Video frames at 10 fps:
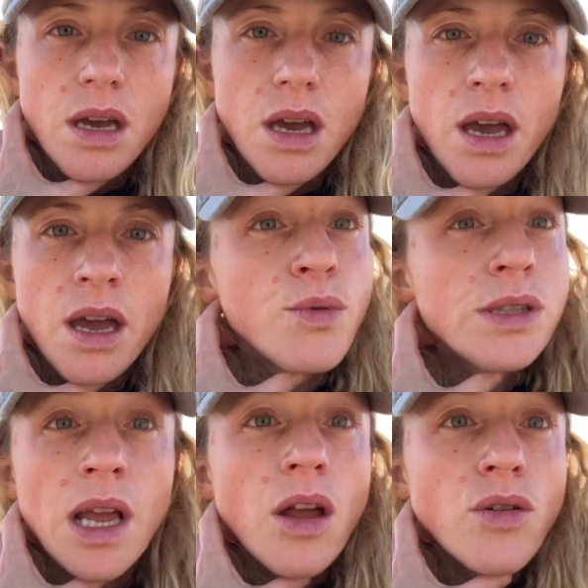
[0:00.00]
I will
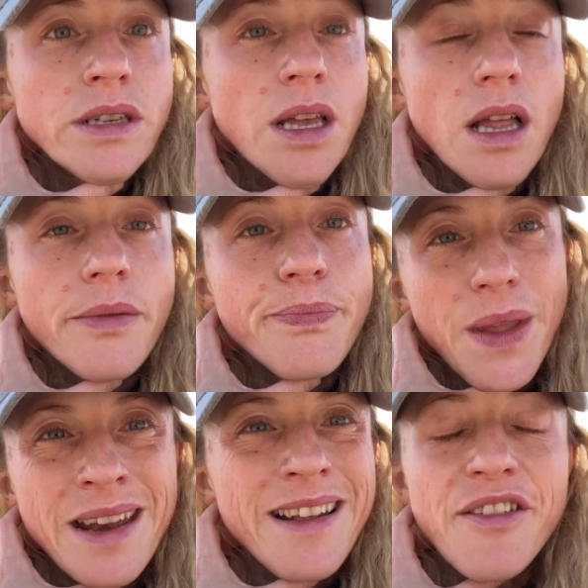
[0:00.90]
die on this hill.
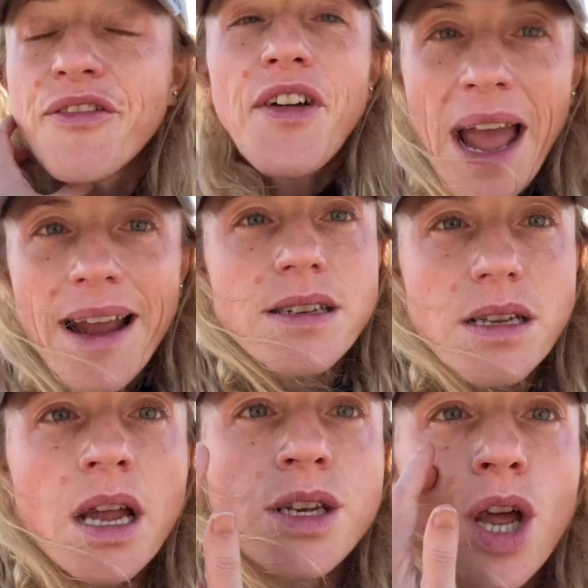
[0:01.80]
It is a fact.
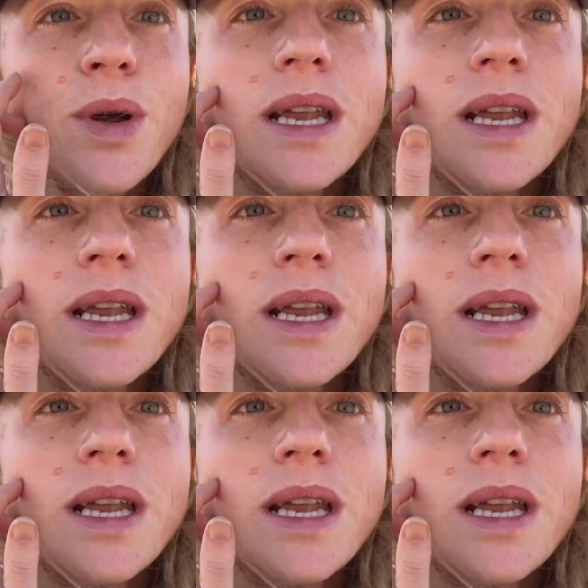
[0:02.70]
I know it